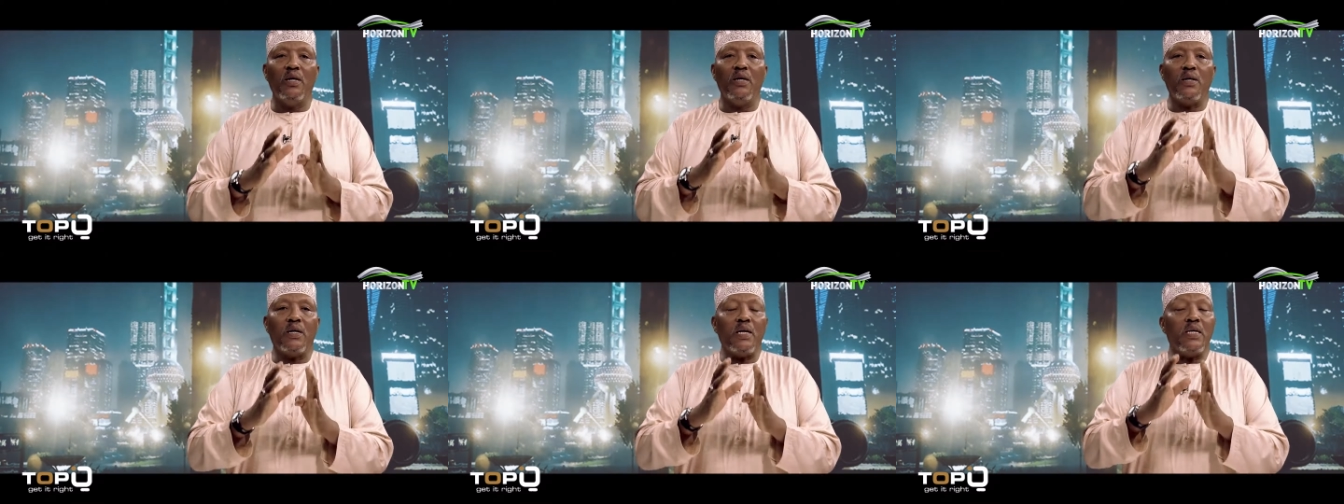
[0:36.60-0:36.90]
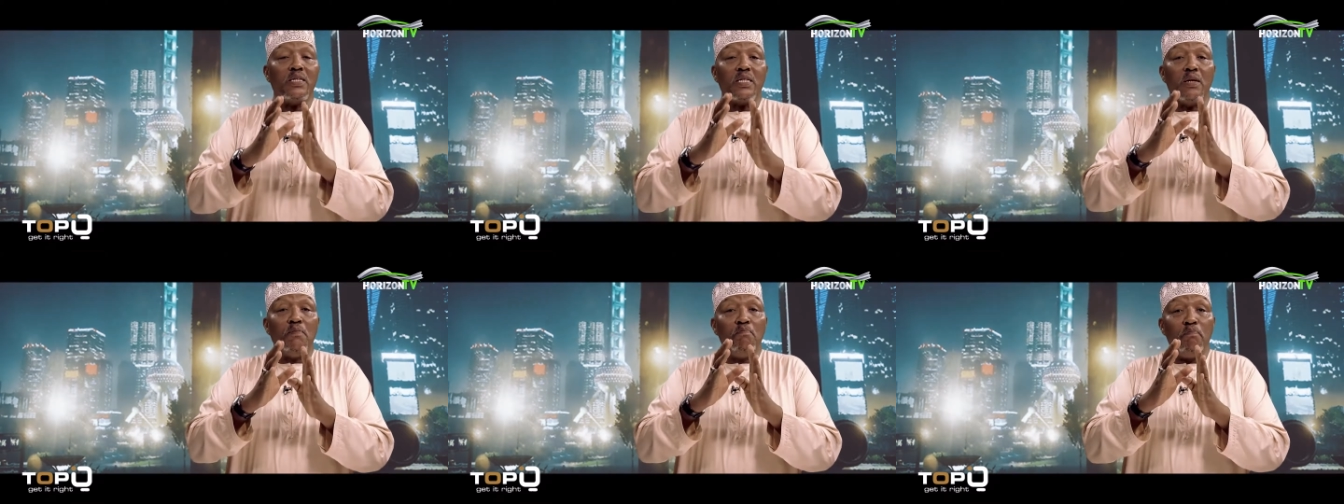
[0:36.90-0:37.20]
There
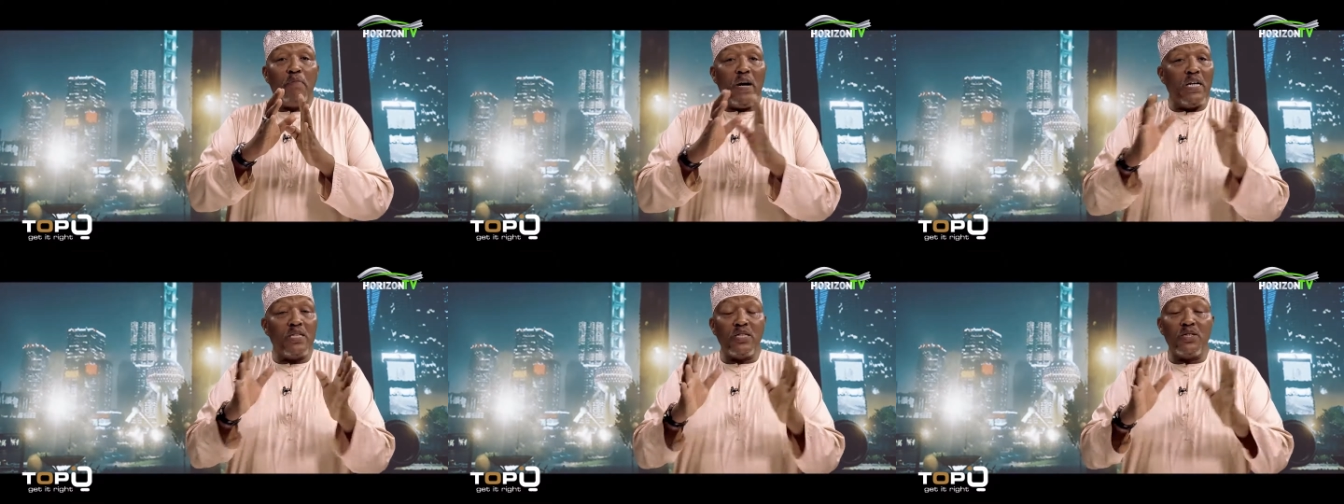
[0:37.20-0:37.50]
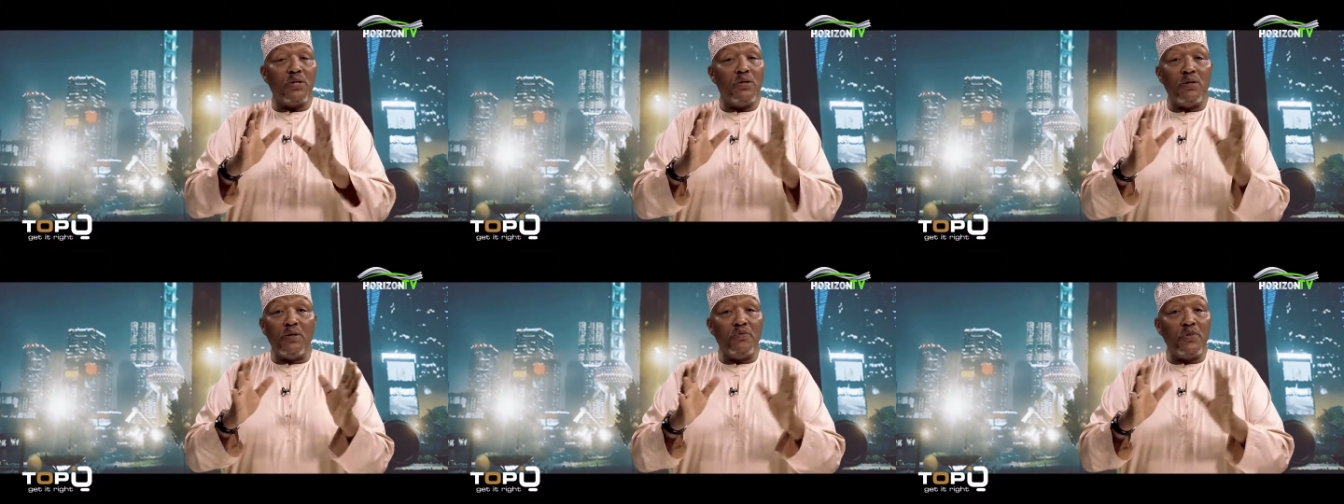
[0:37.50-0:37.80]
are some
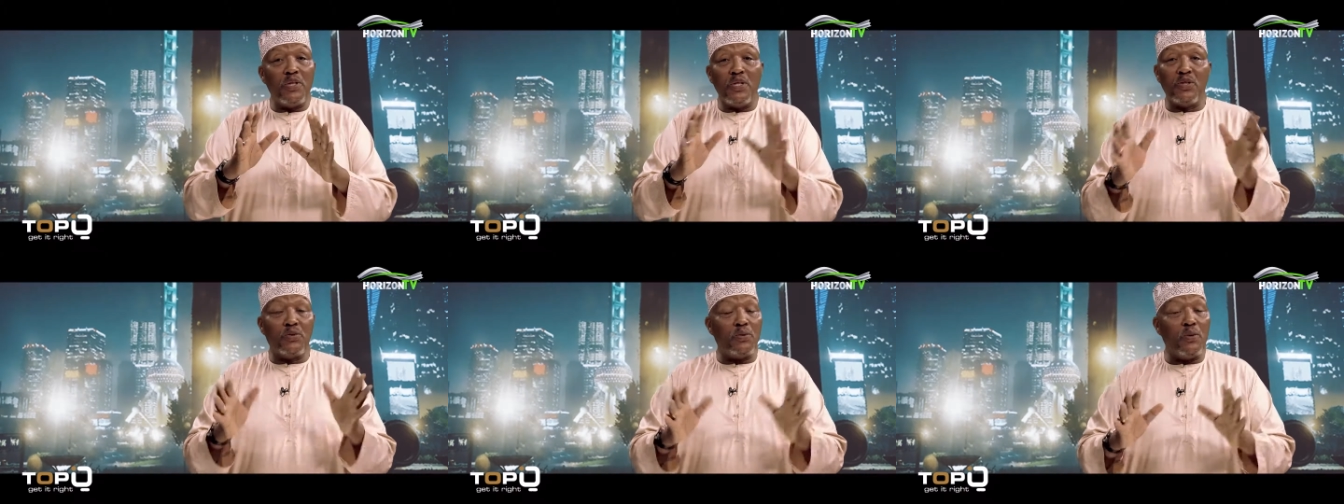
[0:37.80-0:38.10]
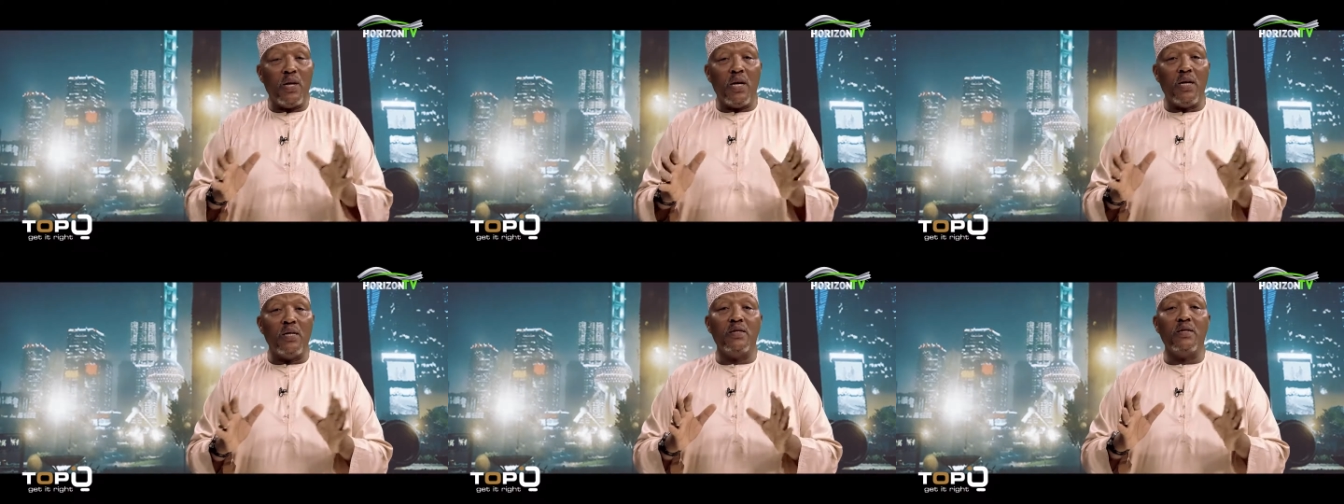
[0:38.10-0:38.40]
parts of this
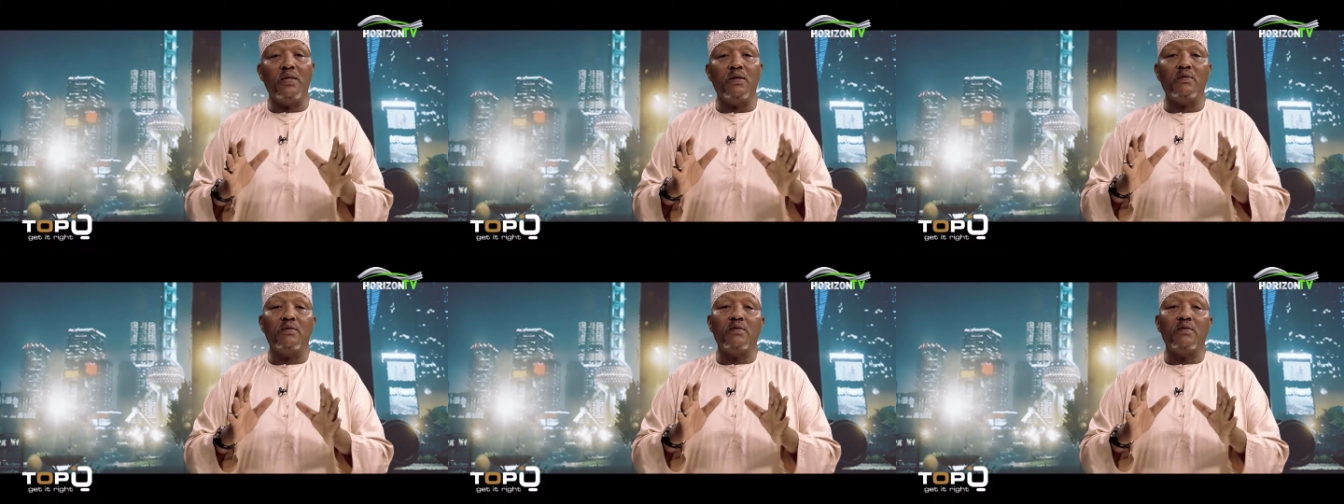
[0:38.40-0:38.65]
world,